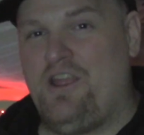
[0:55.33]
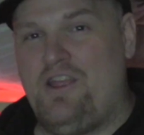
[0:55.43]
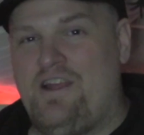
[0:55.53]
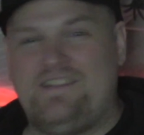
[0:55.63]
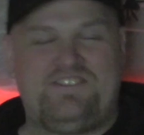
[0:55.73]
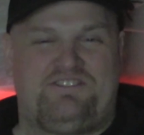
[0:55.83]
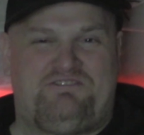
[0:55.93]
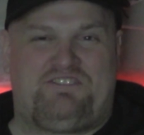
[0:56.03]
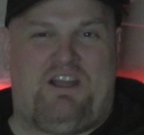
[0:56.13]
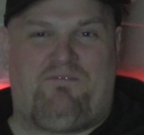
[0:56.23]
And I just
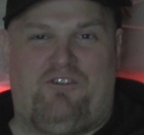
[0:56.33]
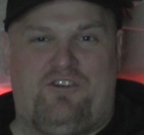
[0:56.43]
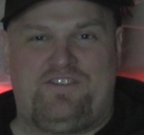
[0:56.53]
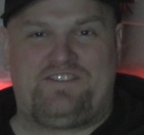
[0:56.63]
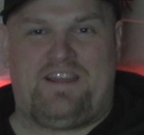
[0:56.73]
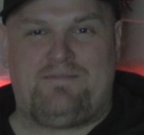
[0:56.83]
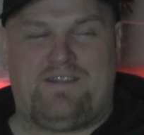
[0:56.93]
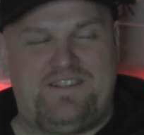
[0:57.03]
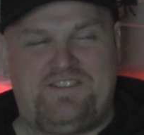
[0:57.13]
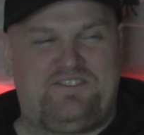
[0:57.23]
stopped following the
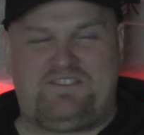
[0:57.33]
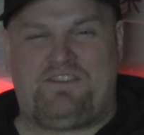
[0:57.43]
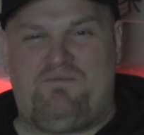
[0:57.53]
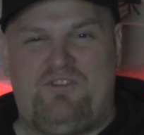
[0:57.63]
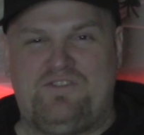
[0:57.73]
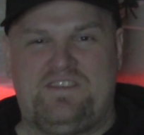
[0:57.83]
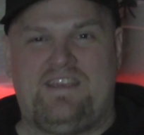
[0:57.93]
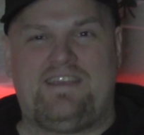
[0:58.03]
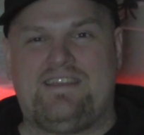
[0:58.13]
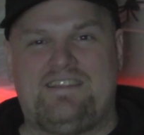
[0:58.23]
timeline. It's just
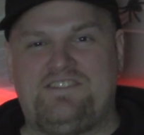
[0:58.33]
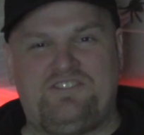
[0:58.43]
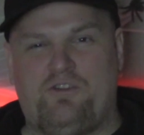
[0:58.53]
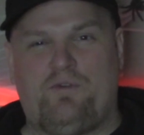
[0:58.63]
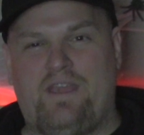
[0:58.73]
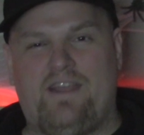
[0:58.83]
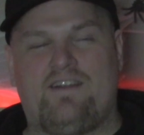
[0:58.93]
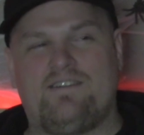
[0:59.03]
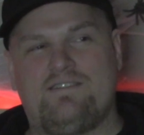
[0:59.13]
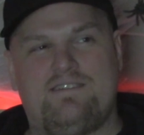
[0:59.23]
confusing and I just don't care.